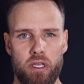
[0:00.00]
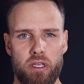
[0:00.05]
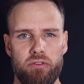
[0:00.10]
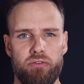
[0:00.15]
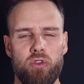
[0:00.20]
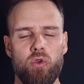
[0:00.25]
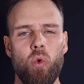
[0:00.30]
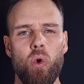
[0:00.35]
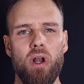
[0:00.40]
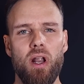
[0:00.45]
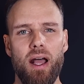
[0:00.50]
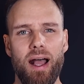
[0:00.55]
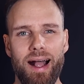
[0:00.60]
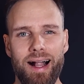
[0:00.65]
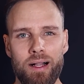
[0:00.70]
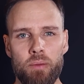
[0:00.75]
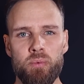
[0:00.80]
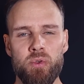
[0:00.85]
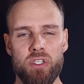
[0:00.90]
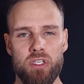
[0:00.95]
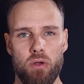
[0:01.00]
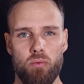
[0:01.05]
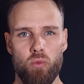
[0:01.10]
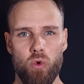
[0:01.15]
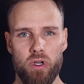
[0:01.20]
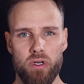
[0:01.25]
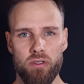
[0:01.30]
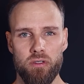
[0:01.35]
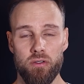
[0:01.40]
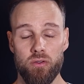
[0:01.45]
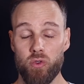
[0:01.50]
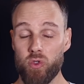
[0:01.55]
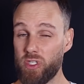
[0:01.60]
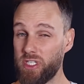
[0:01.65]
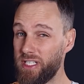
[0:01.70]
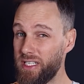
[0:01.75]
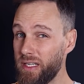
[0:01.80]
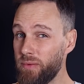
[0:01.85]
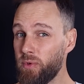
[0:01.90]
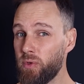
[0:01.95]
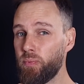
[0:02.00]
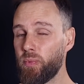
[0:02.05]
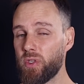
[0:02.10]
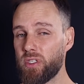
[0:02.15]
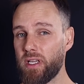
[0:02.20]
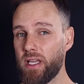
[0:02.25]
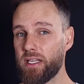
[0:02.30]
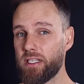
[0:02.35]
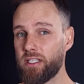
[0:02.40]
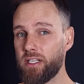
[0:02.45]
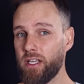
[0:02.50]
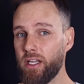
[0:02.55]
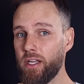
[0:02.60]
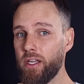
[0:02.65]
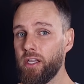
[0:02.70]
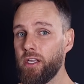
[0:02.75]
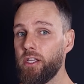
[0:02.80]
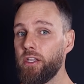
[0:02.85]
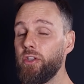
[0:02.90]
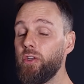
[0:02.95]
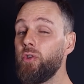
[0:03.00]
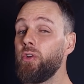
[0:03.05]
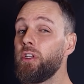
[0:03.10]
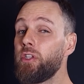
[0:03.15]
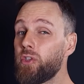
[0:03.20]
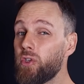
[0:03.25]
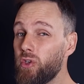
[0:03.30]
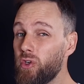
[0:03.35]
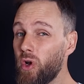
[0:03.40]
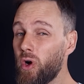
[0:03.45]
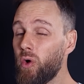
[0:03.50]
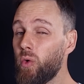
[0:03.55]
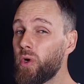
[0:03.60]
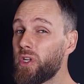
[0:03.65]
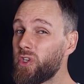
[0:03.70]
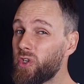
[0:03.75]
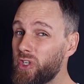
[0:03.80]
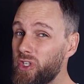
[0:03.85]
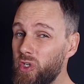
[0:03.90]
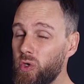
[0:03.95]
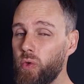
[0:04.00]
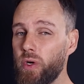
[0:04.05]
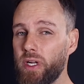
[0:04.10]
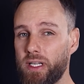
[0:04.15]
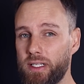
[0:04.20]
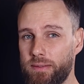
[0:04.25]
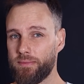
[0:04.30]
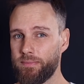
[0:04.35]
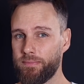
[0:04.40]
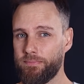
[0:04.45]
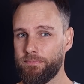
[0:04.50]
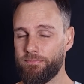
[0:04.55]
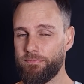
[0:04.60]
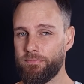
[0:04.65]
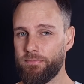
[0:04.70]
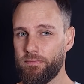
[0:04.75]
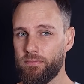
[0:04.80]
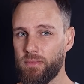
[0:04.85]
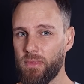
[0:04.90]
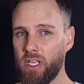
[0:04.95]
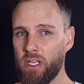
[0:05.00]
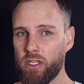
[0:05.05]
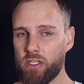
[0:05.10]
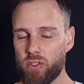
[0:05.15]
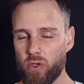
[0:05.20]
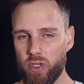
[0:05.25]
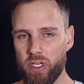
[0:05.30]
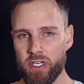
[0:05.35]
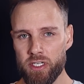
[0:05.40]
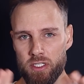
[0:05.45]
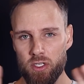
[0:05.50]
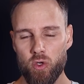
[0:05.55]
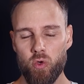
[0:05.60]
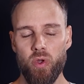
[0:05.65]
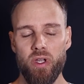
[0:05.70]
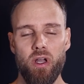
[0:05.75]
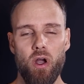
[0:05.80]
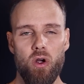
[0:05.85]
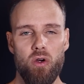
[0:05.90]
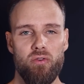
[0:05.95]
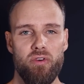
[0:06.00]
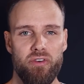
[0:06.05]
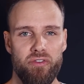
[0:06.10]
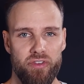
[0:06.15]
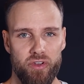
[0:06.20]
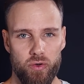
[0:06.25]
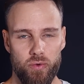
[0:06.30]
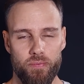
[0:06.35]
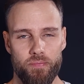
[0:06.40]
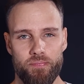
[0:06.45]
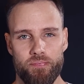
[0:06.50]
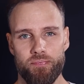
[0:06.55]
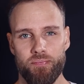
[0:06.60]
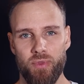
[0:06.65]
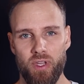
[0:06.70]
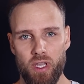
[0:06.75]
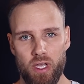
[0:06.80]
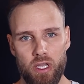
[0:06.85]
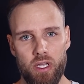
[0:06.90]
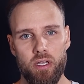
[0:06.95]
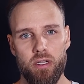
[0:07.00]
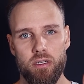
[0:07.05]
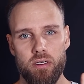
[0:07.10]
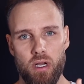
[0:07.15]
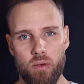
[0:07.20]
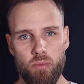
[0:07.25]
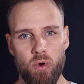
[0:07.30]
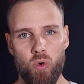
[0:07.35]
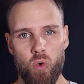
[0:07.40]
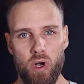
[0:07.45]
If you want to help someone who's demon possessed, you need to know what you're doing. So here's the quick overview. Number